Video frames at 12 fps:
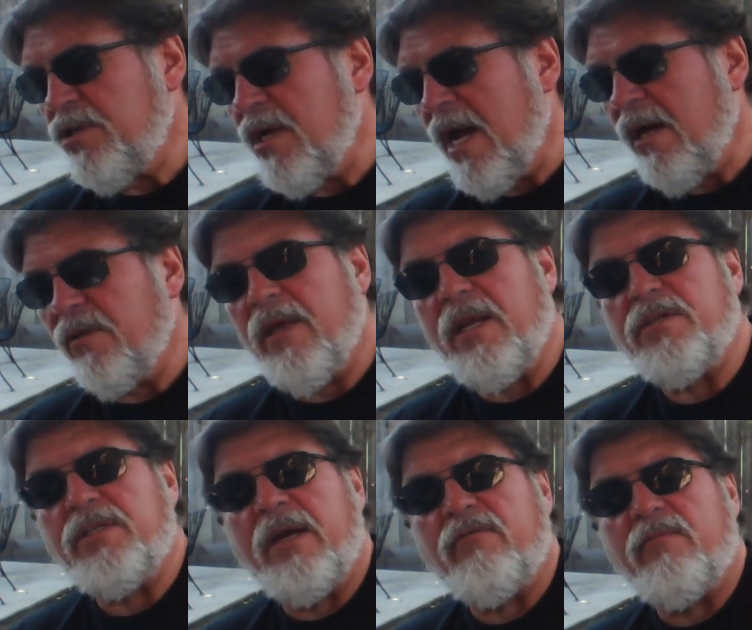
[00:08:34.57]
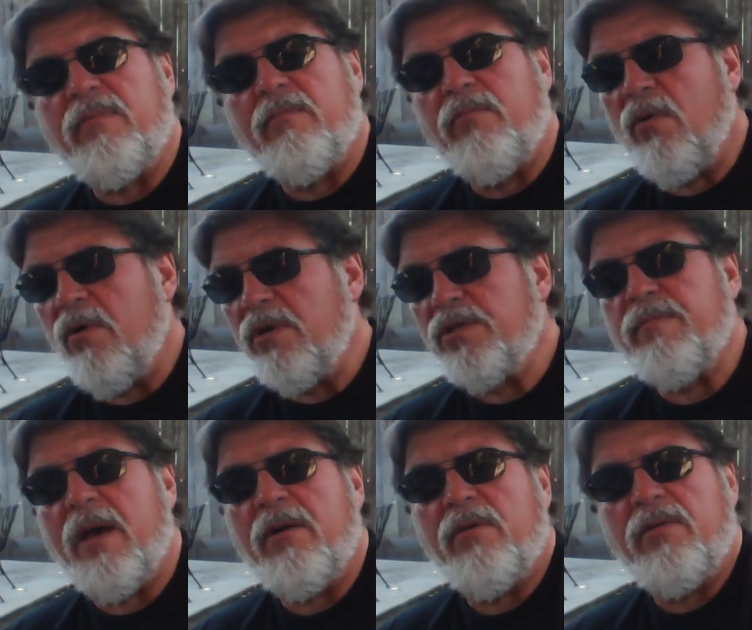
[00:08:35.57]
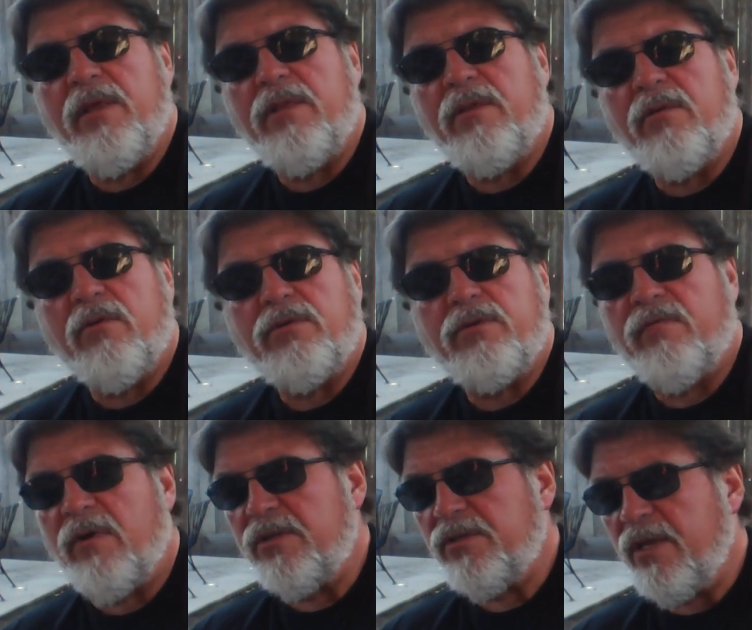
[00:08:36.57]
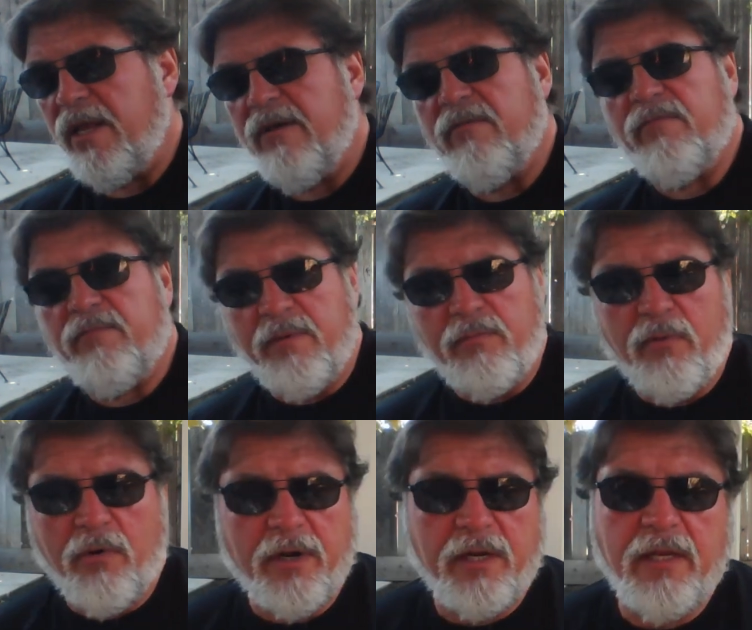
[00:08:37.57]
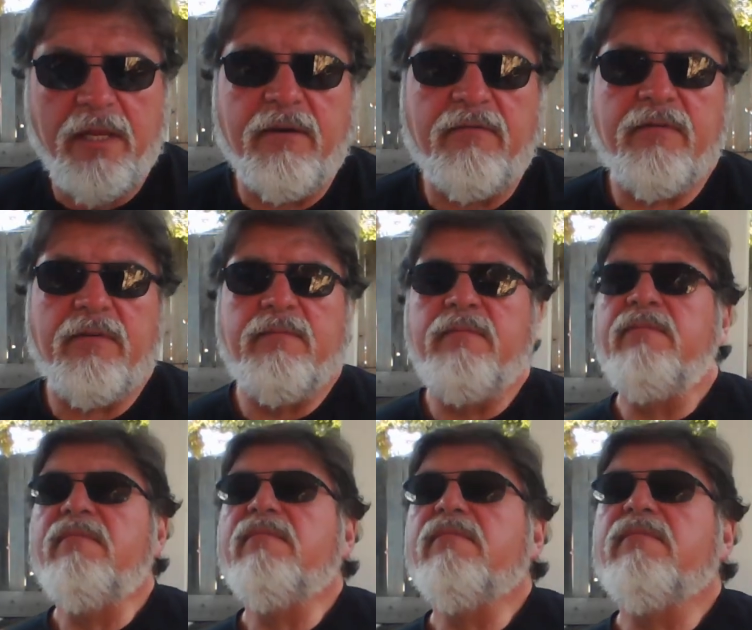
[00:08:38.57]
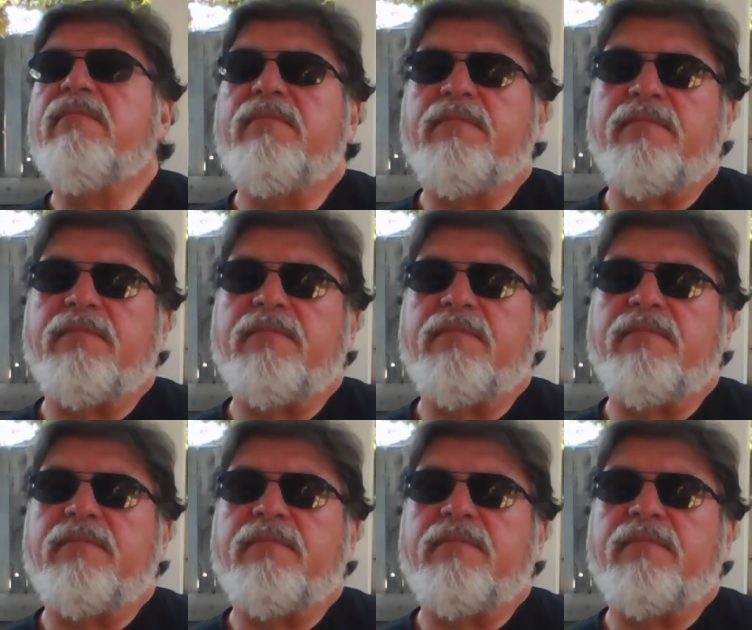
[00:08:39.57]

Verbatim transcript: child that has never been born is better than those of us that have been born and live.